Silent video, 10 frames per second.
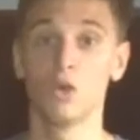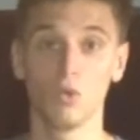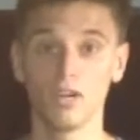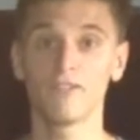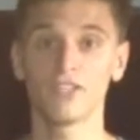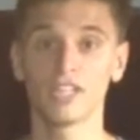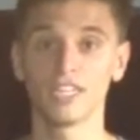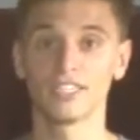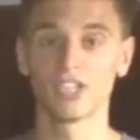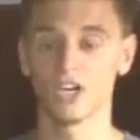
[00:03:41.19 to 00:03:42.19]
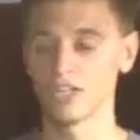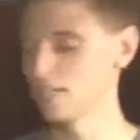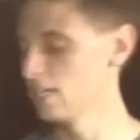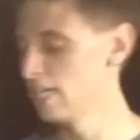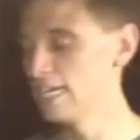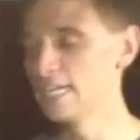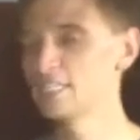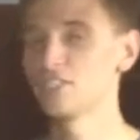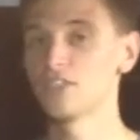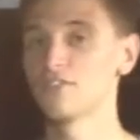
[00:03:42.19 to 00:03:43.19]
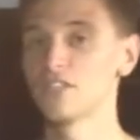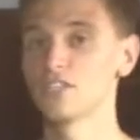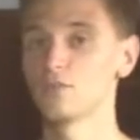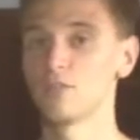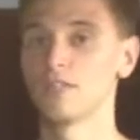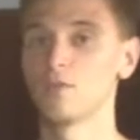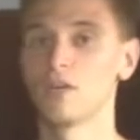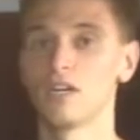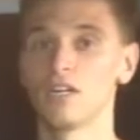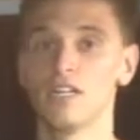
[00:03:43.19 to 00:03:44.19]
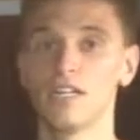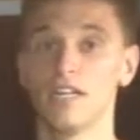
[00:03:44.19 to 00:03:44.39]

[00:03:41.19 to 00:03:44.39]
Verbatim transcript: whatever you'd like to call it. It served us really well.